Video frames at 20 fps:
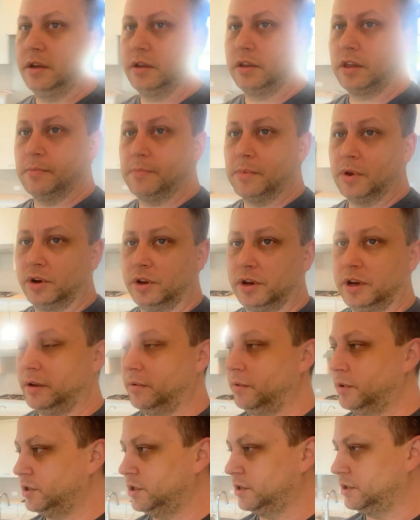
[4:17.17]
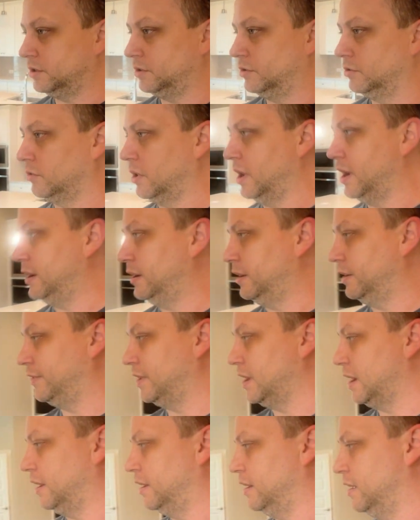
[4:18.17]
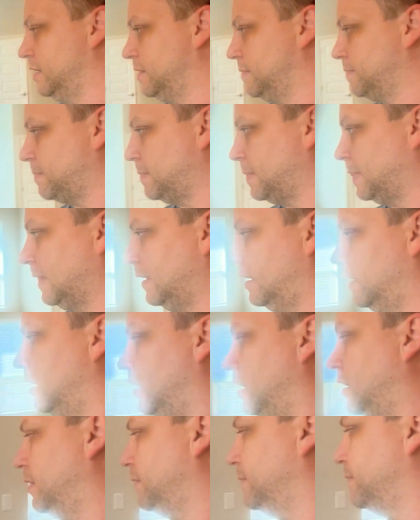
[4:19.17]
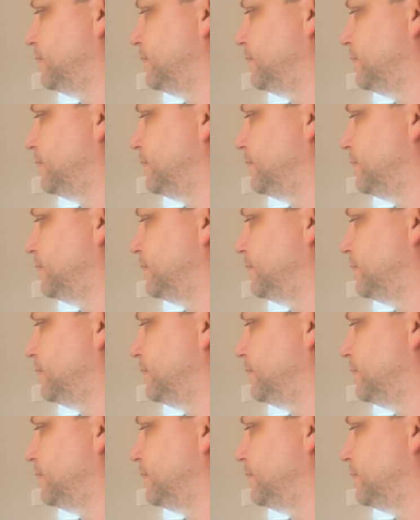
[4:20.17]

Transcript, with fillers: community, which is great. You've got uh,